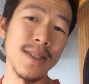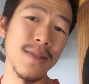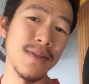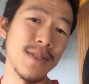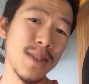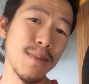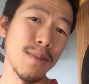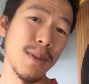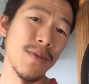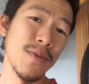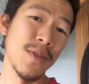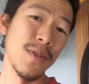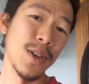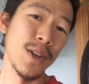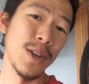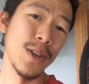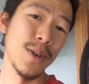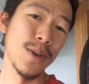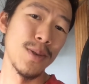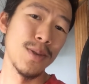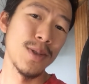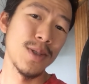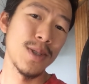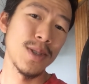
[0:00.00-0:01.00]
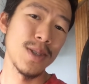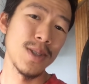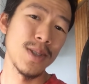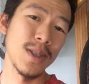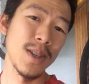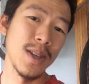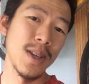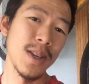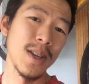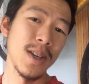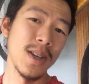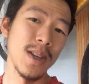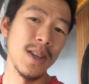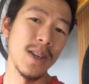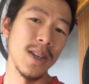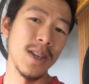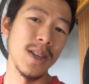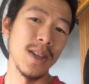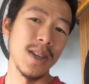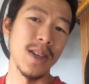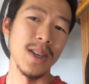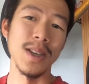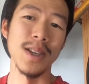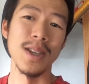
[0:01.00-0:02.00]
have seen my videos,
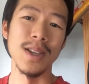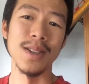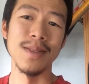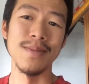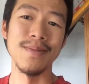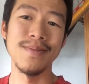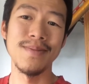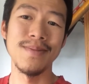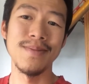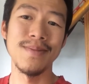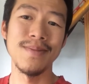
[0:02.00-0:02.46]
and